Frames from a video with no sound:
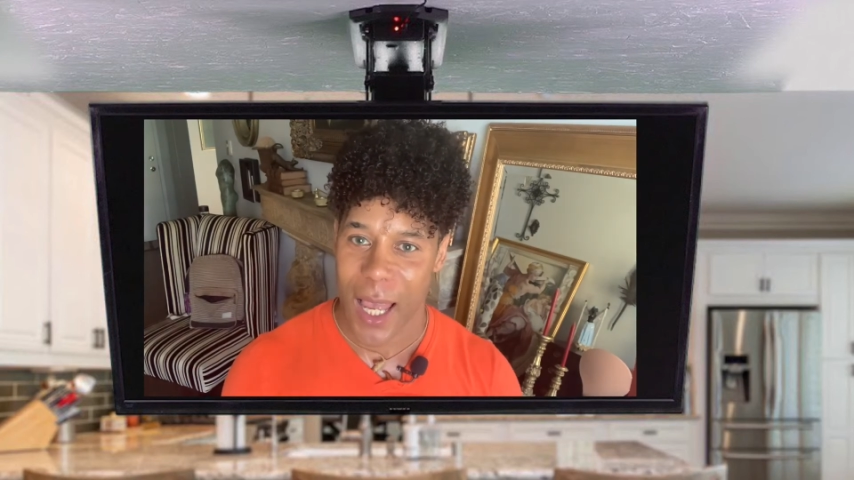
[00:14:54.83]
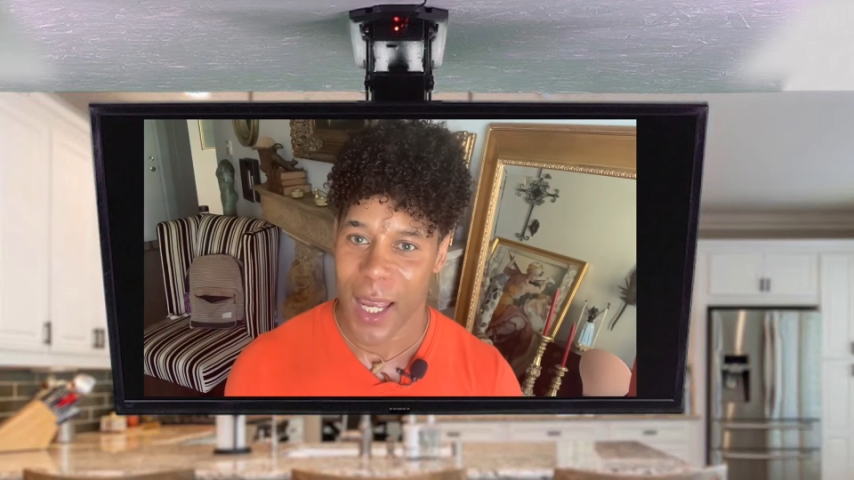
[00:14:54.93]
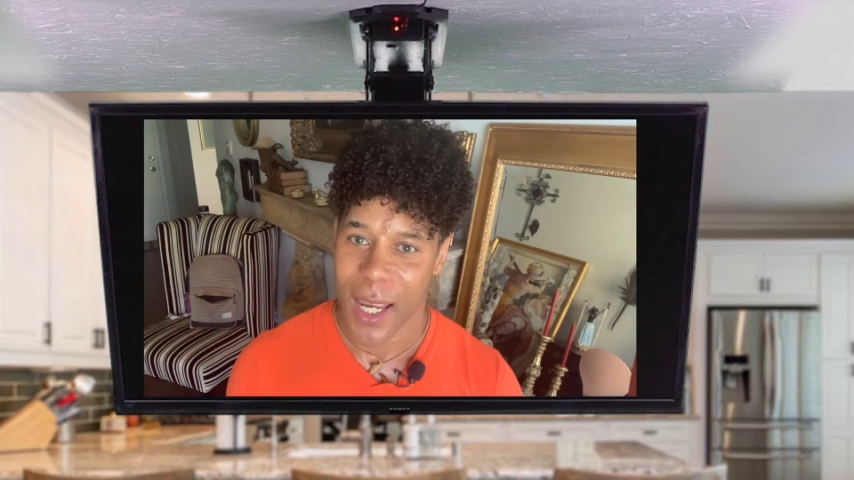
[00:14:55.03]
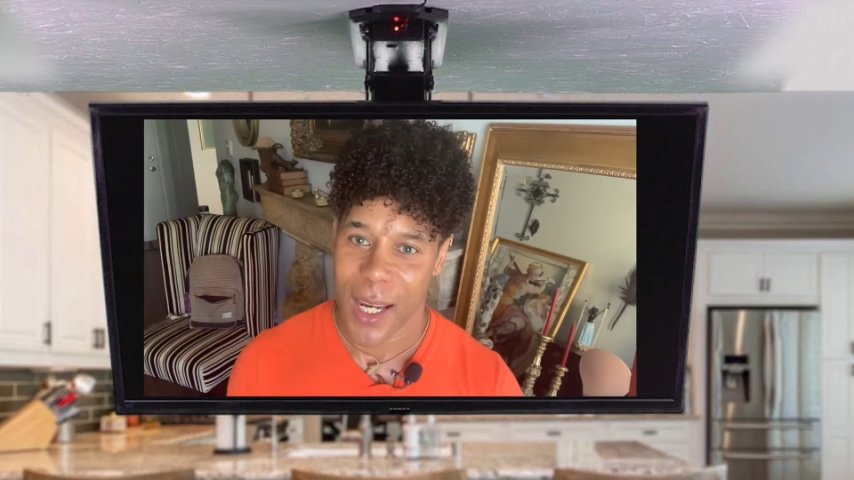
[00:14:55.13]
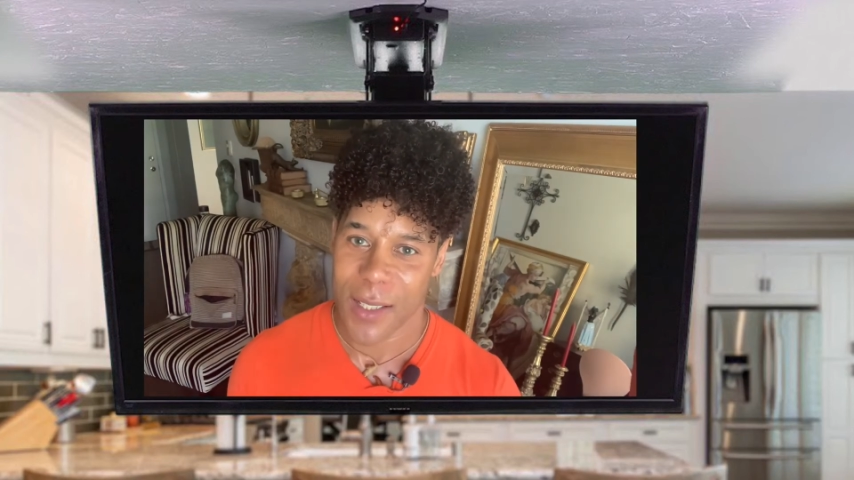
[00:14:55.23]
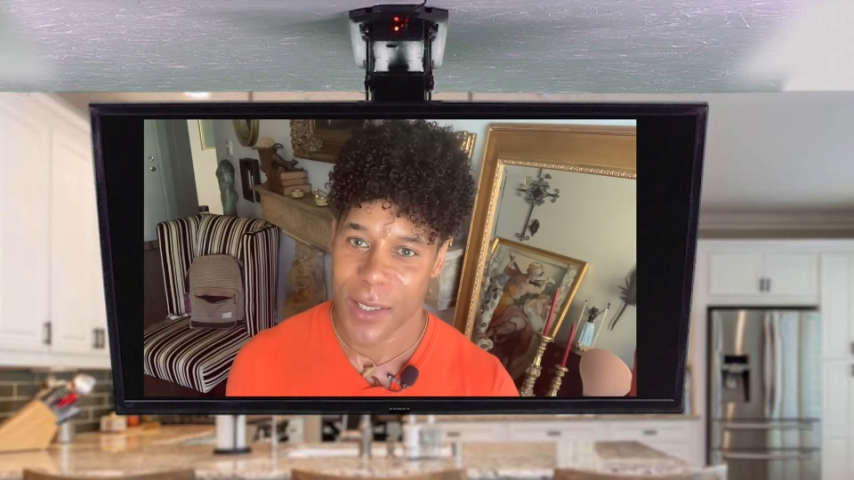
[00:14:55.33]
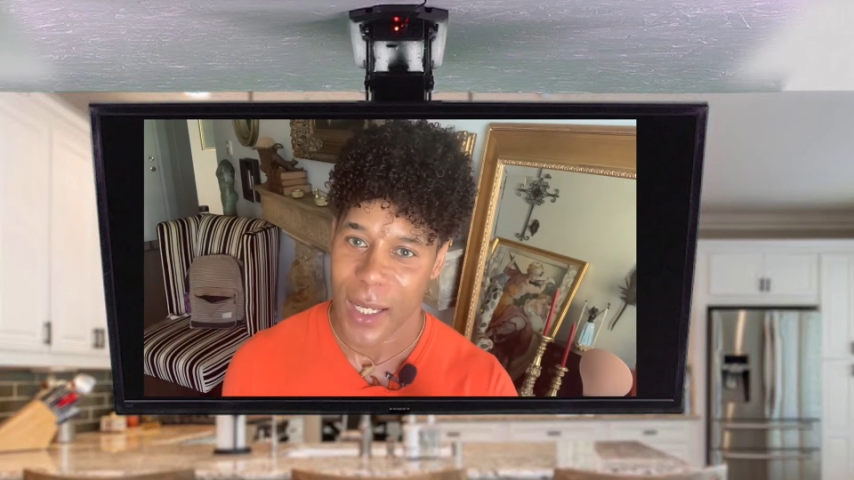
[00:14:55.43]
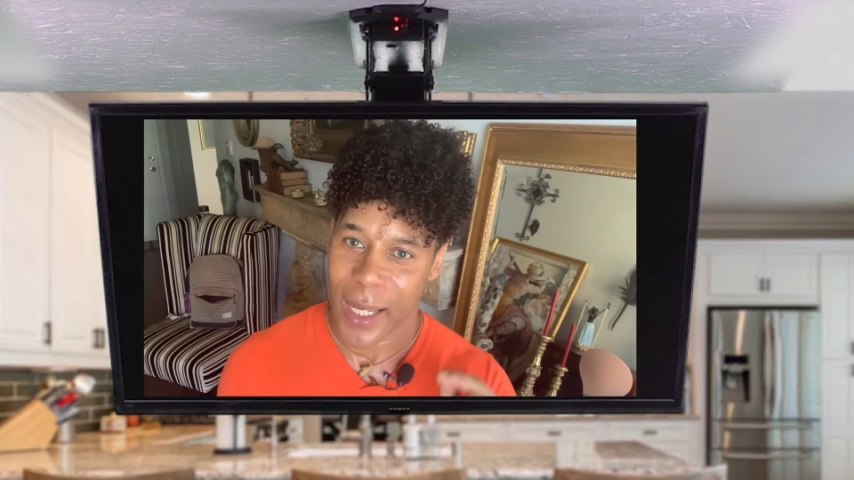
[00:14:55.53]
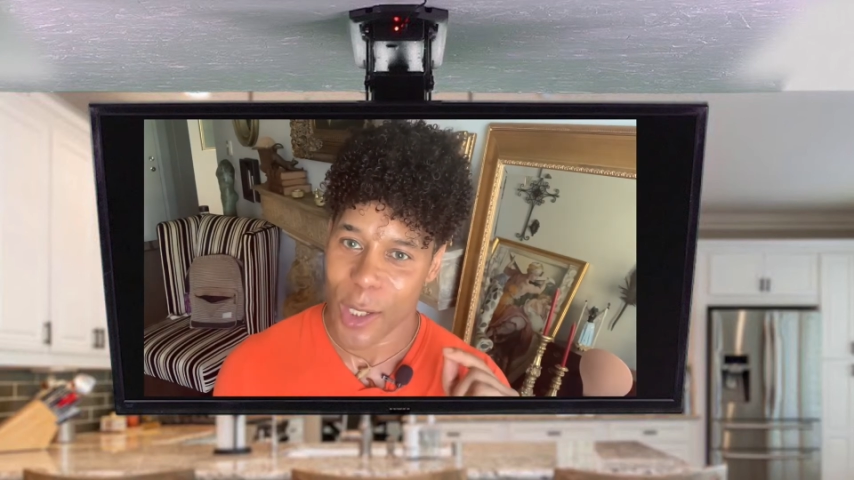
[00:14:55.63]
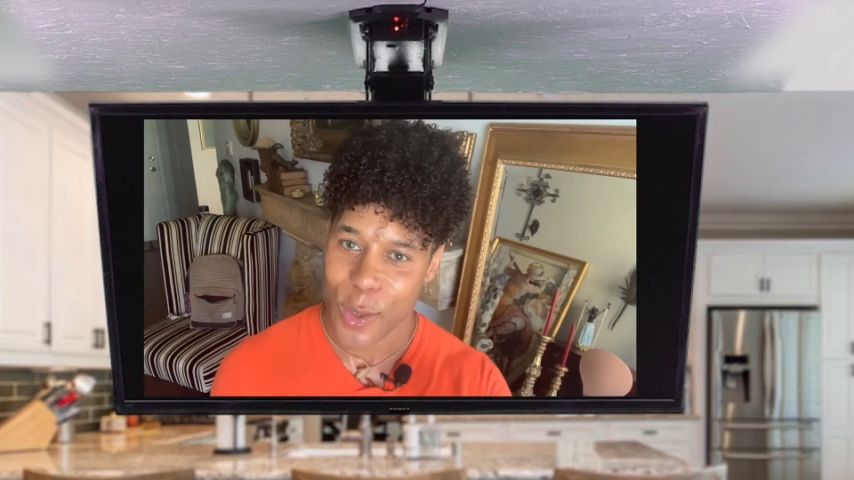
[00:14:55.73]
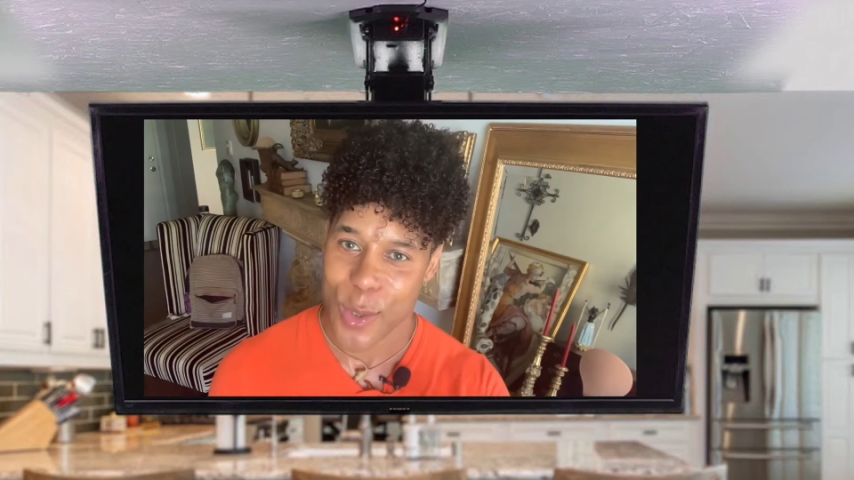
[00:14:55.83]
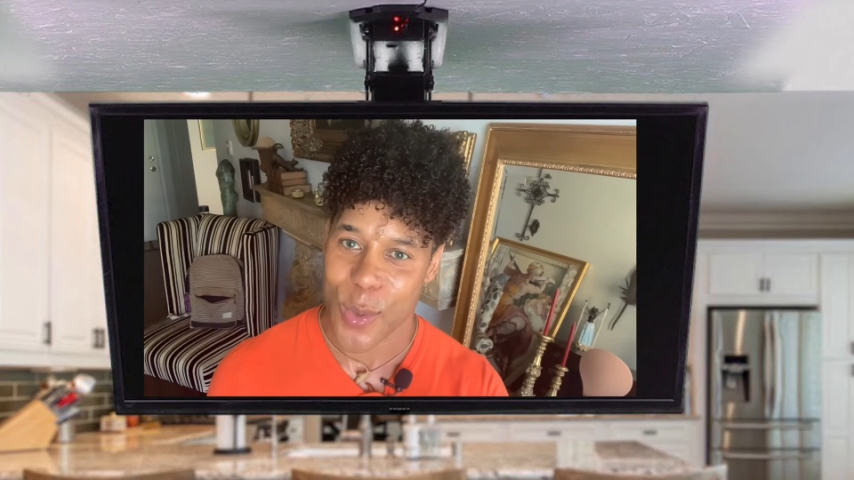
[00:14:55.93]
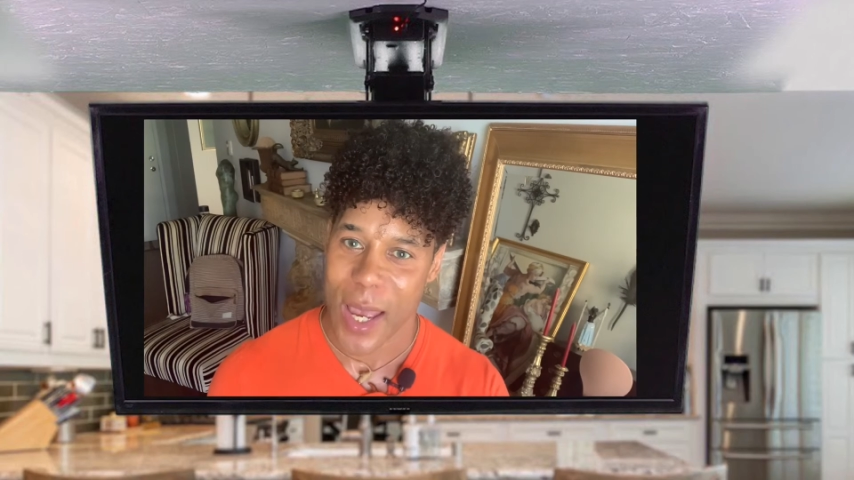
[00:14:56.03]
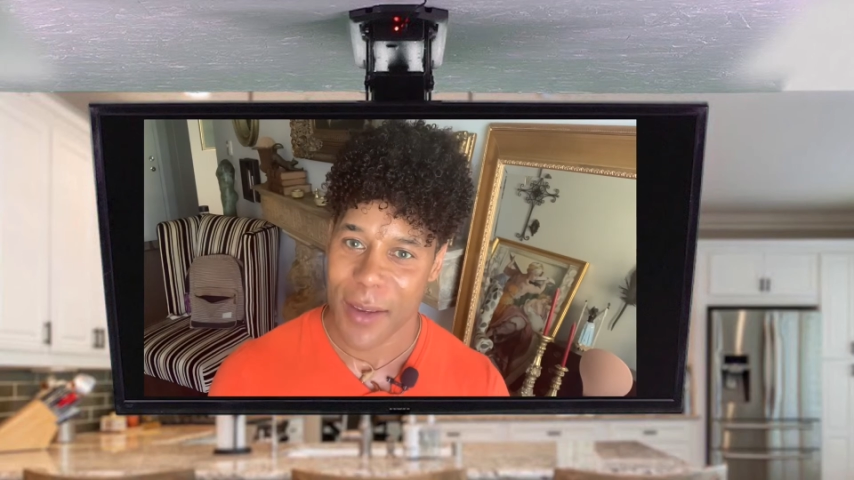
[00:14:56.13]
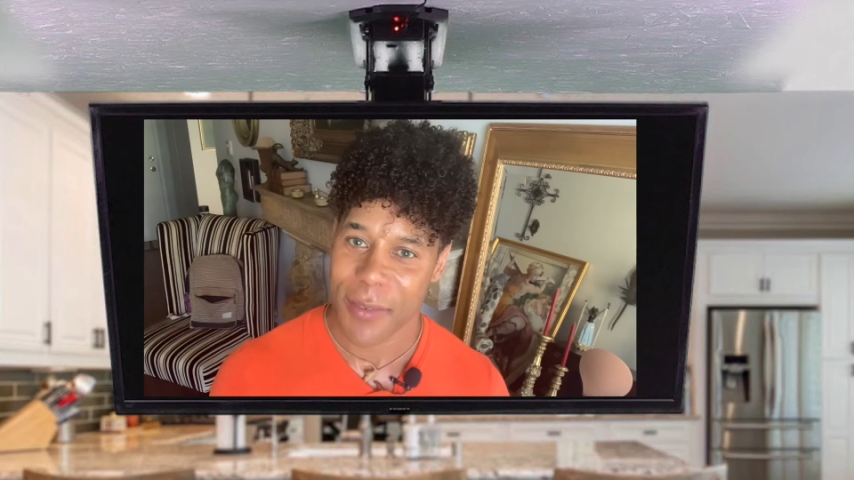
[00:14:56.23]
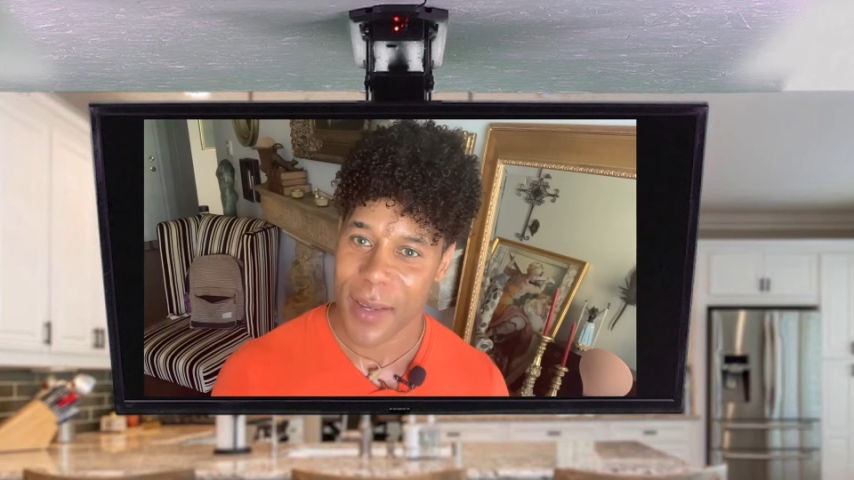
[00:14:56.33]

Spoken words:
And I also have